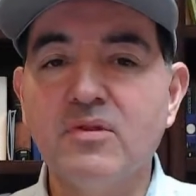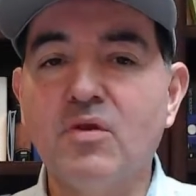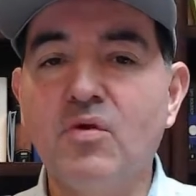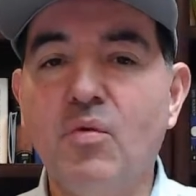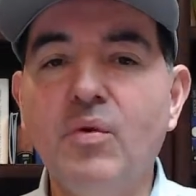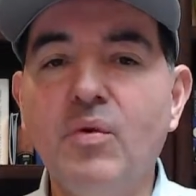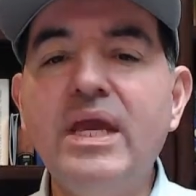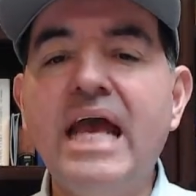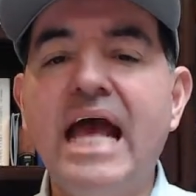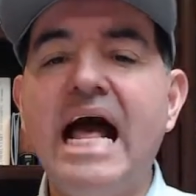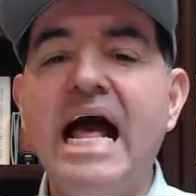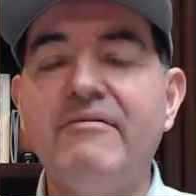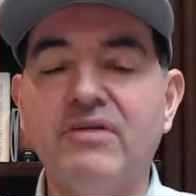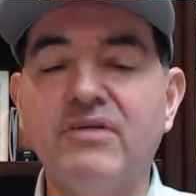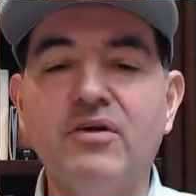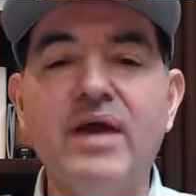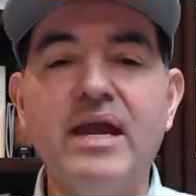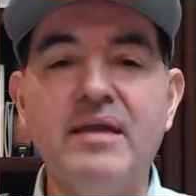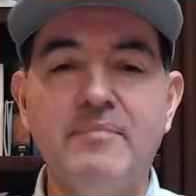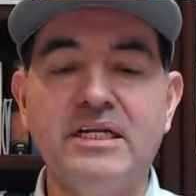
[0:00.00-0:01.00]
We have a
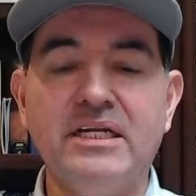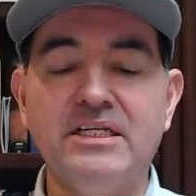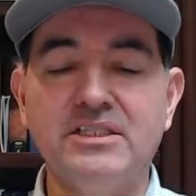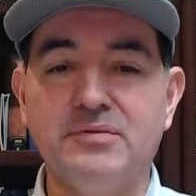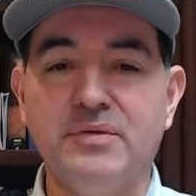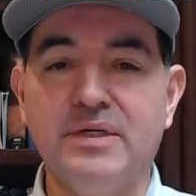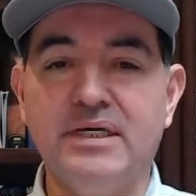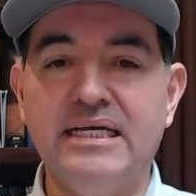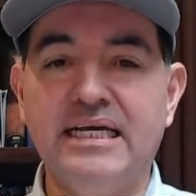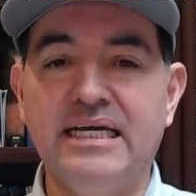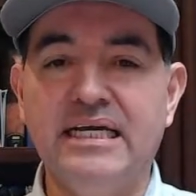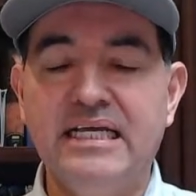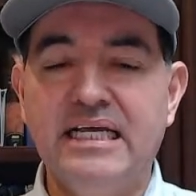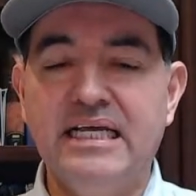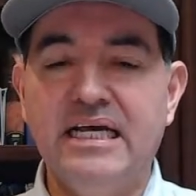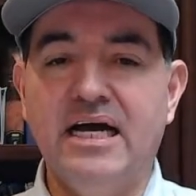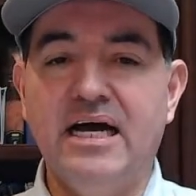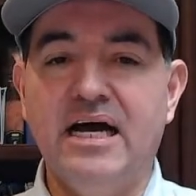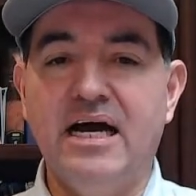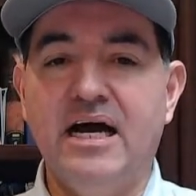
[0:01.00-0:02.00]
great ministry.
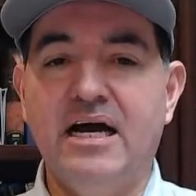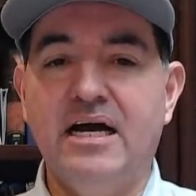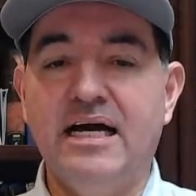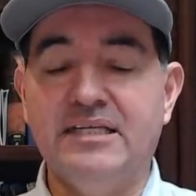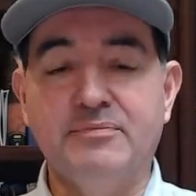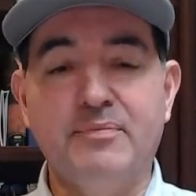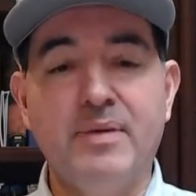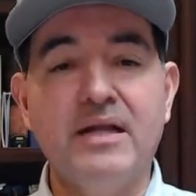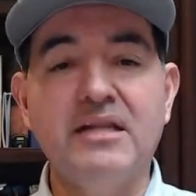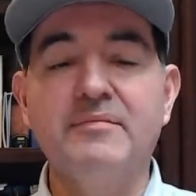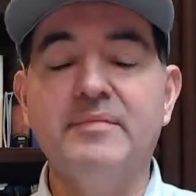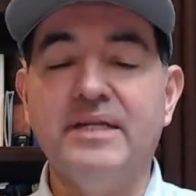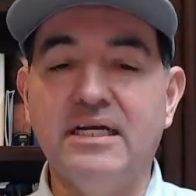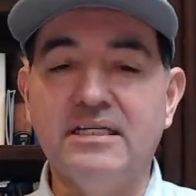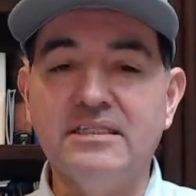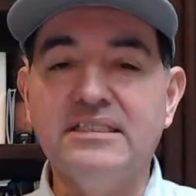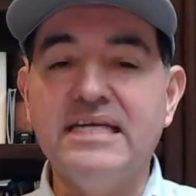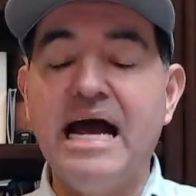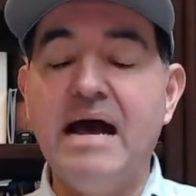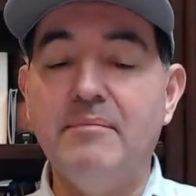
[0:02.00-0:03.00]
It's probably been
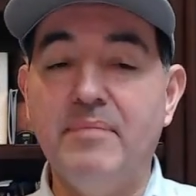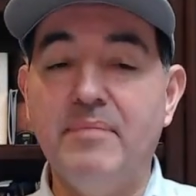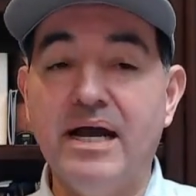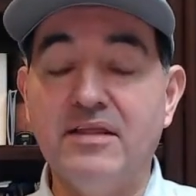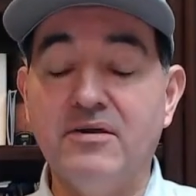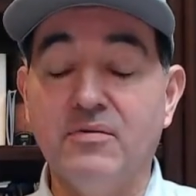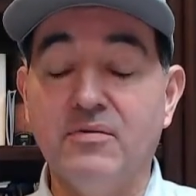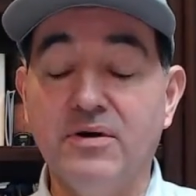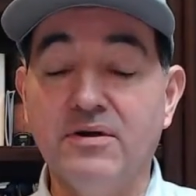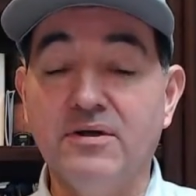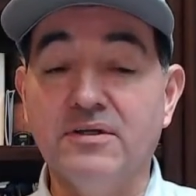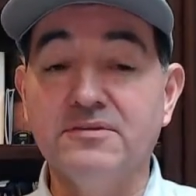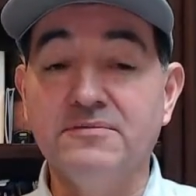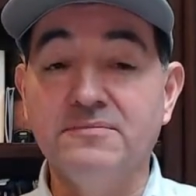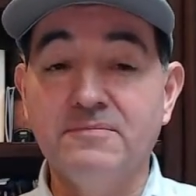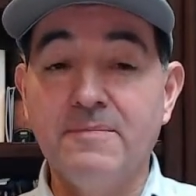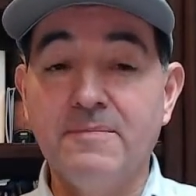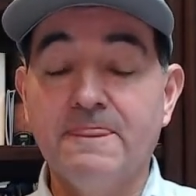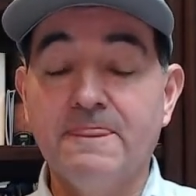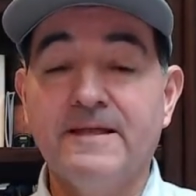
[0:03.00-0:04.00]
untapped by the world.
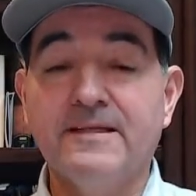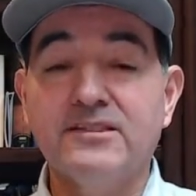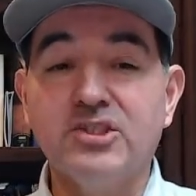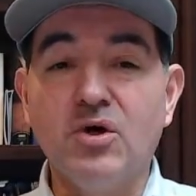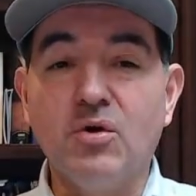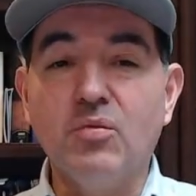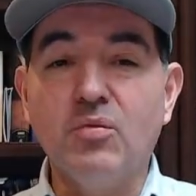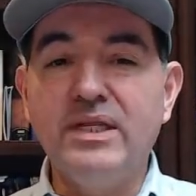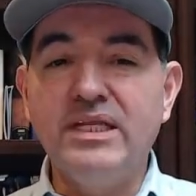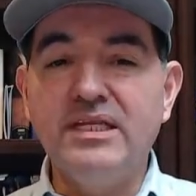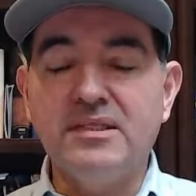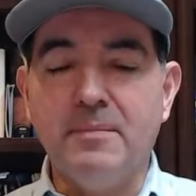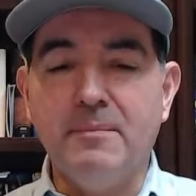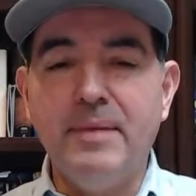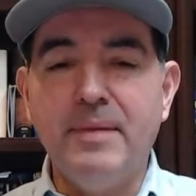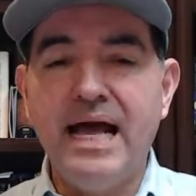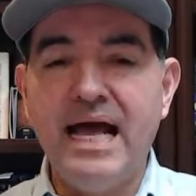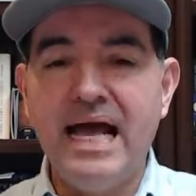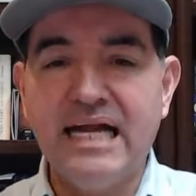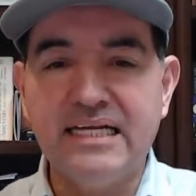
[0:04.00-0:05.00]
So we need to
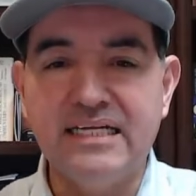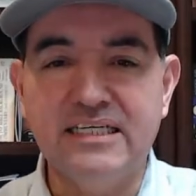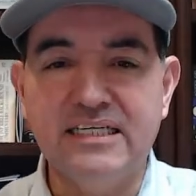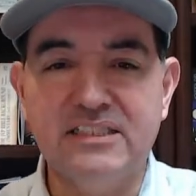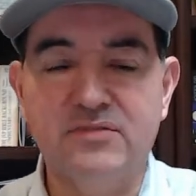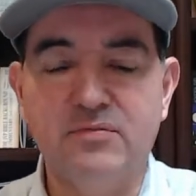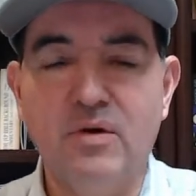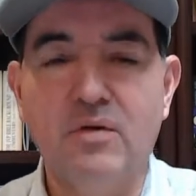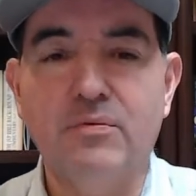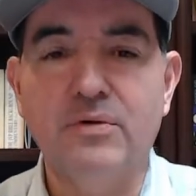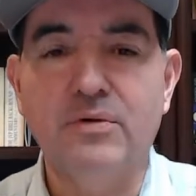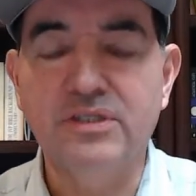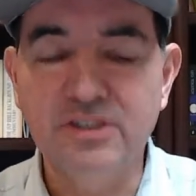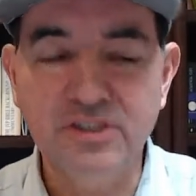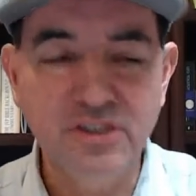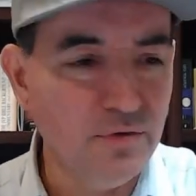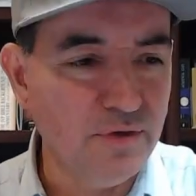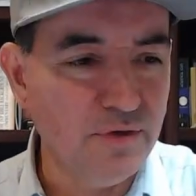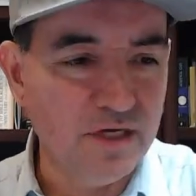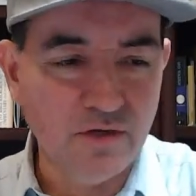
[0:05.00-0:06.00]
package what we're
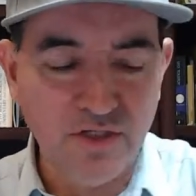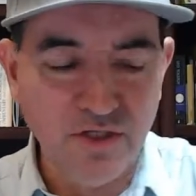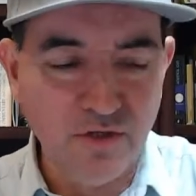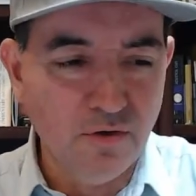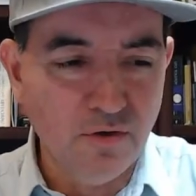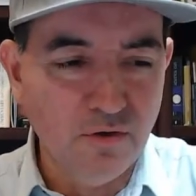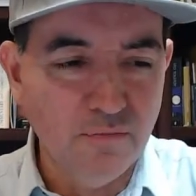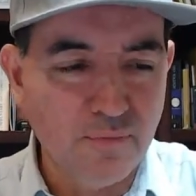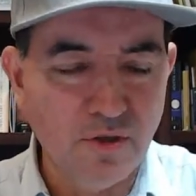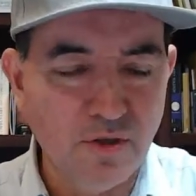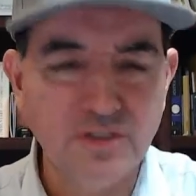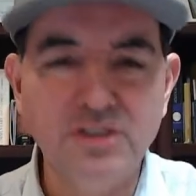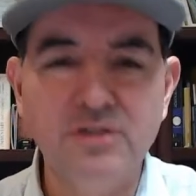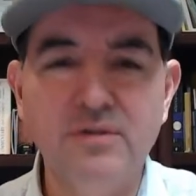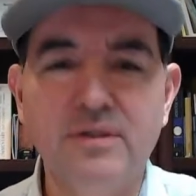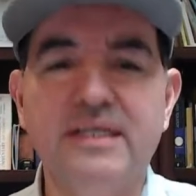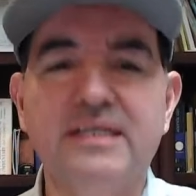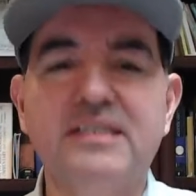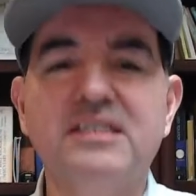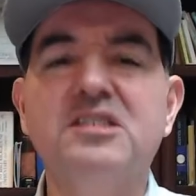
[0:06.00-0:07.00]
doing, your own
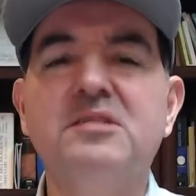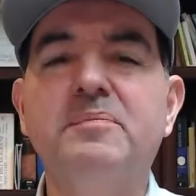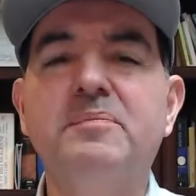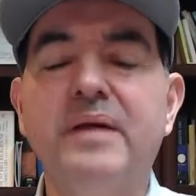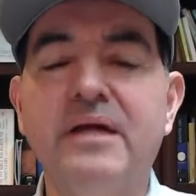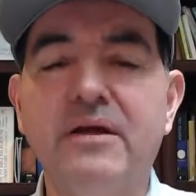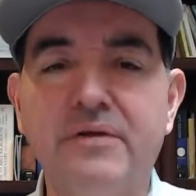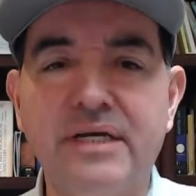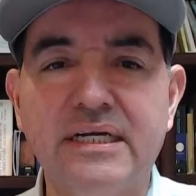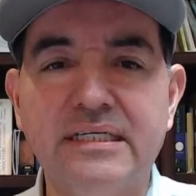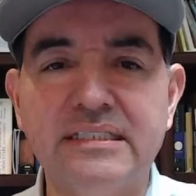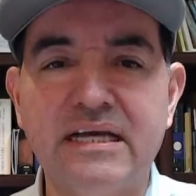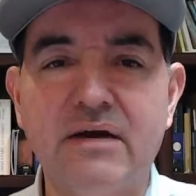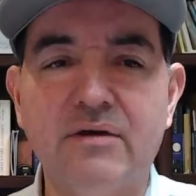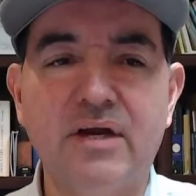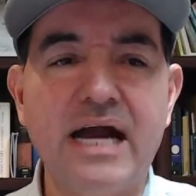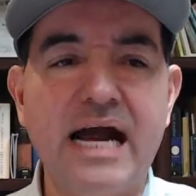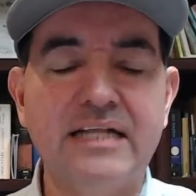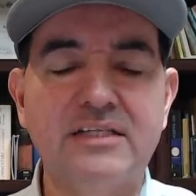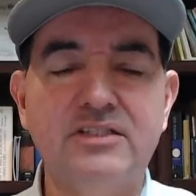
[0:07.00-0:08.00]
personal experience, how
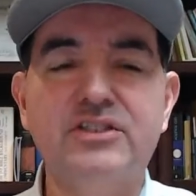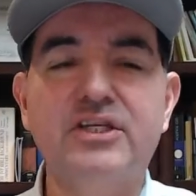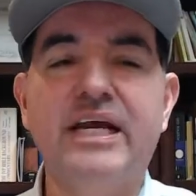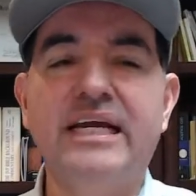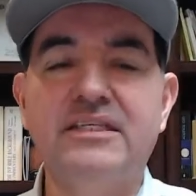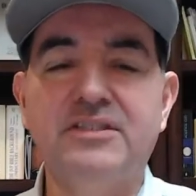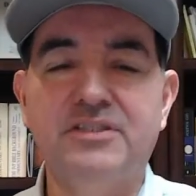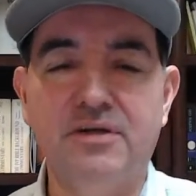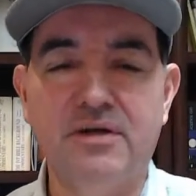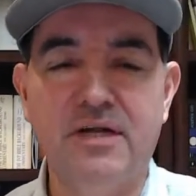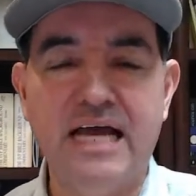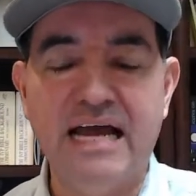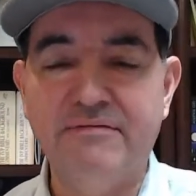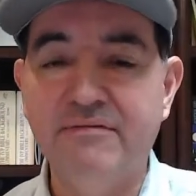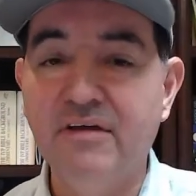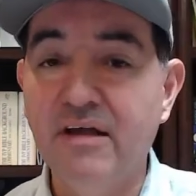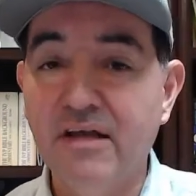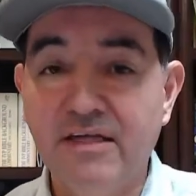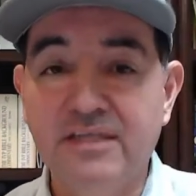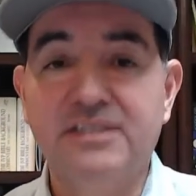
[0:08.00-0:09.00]
God changed your life.
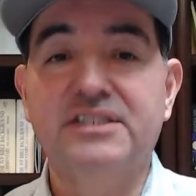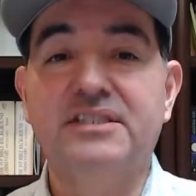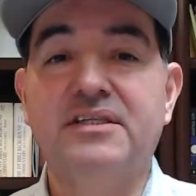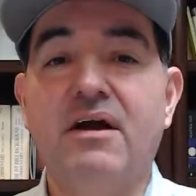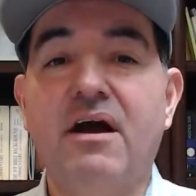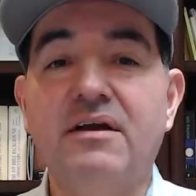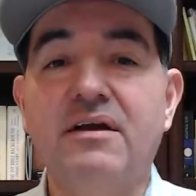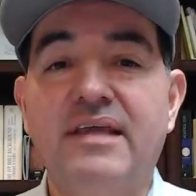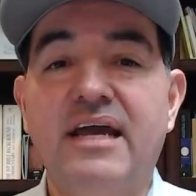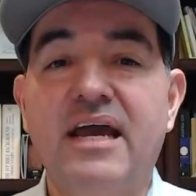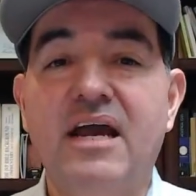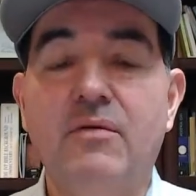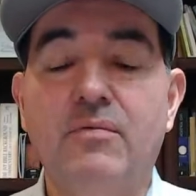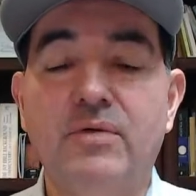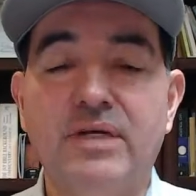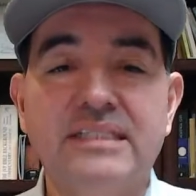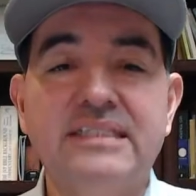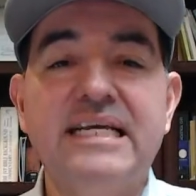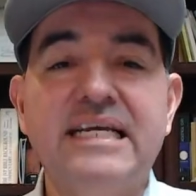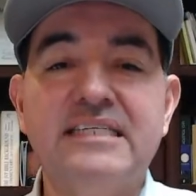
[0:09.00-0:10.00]
Start there
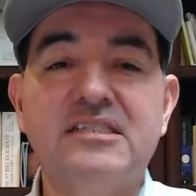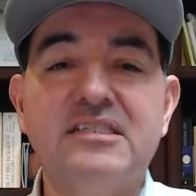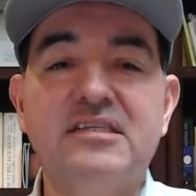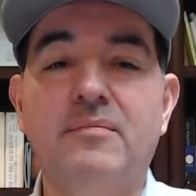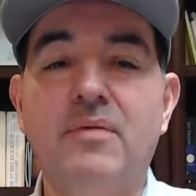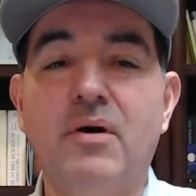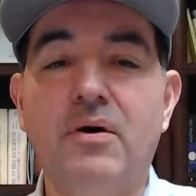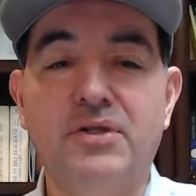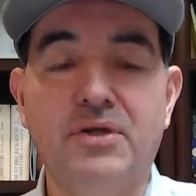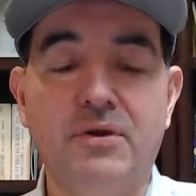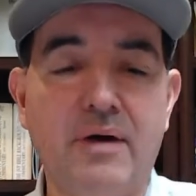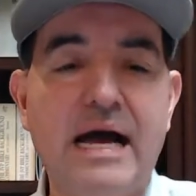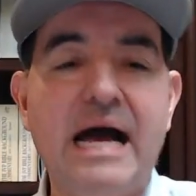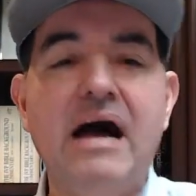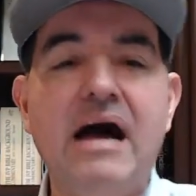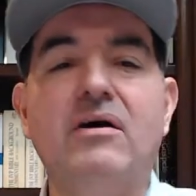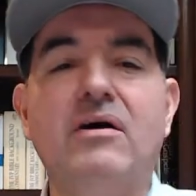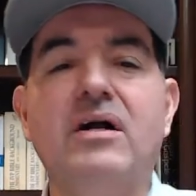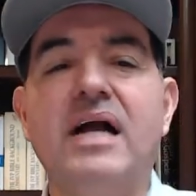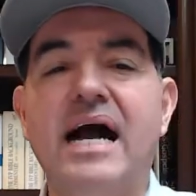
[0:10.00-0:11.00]
with a testimonial,
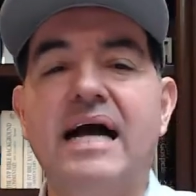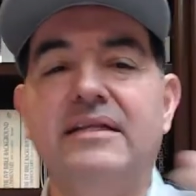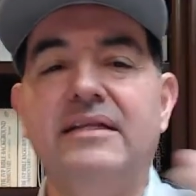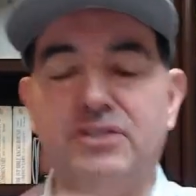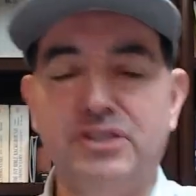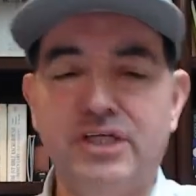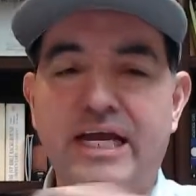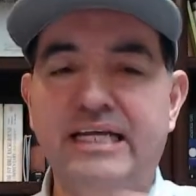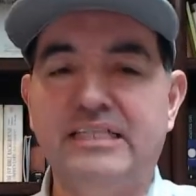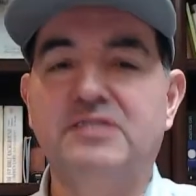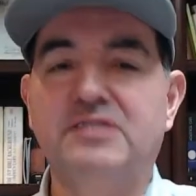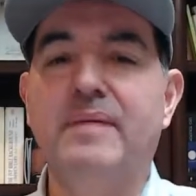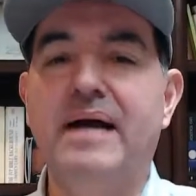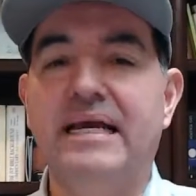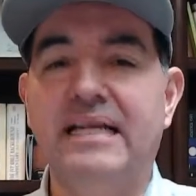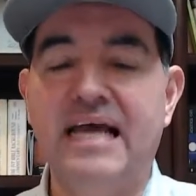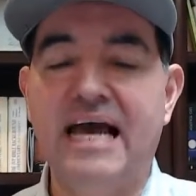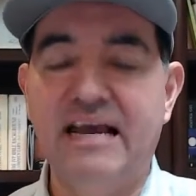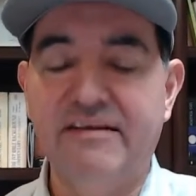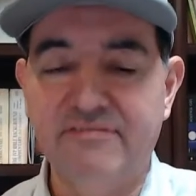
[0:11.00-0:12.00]
how God changed my
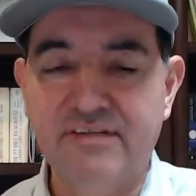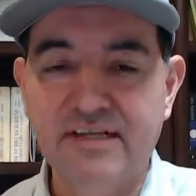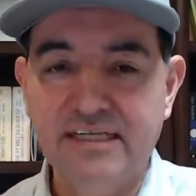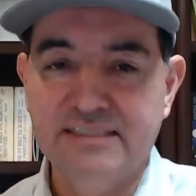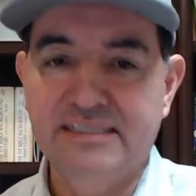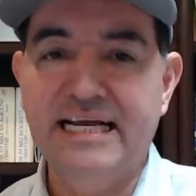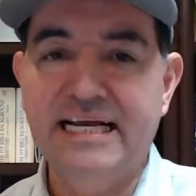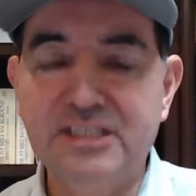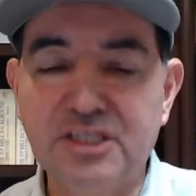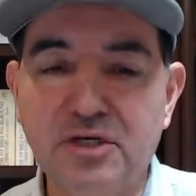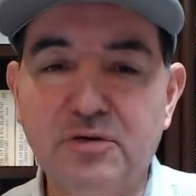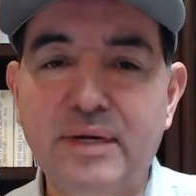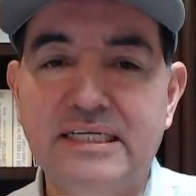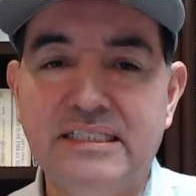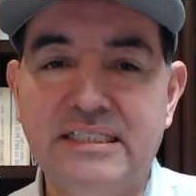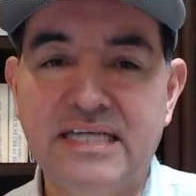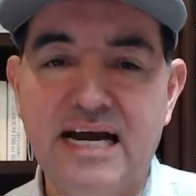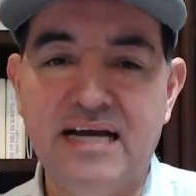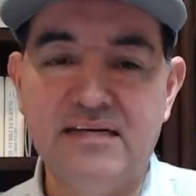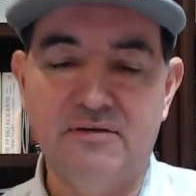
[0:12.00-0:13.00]
life. That's a great
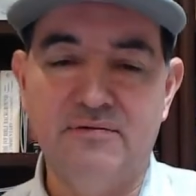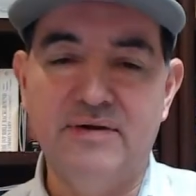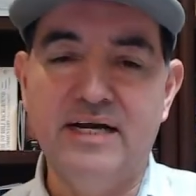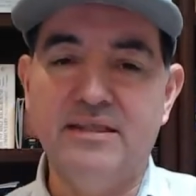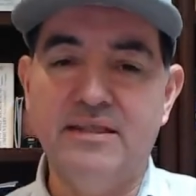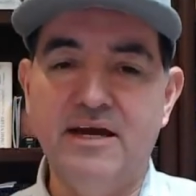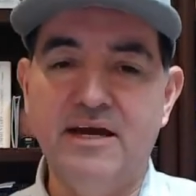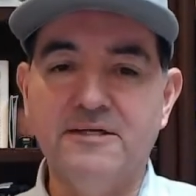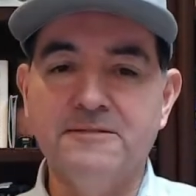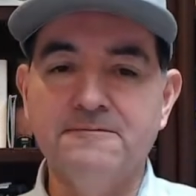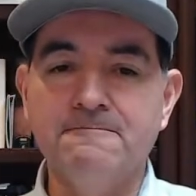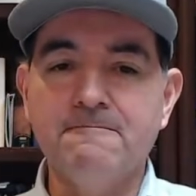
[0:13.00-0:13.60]
title right there.